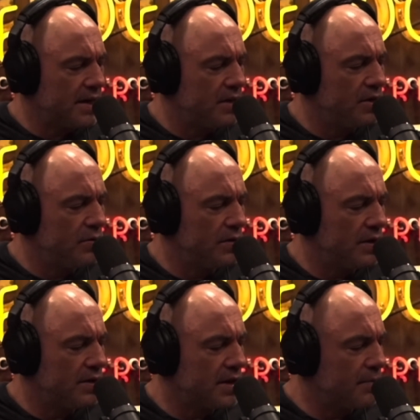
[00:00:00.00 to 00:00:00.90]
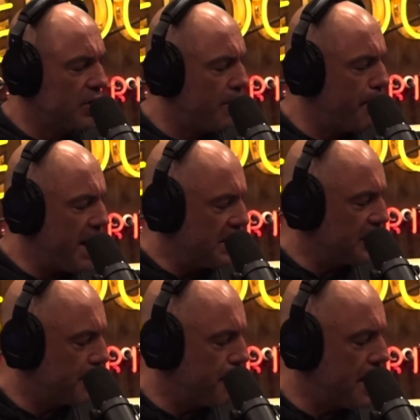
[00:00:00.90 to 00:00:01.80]
a new one that they sent me called
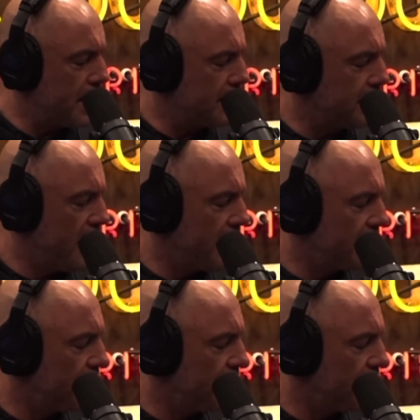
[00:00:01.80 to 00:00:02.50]
Magic Mind, and it's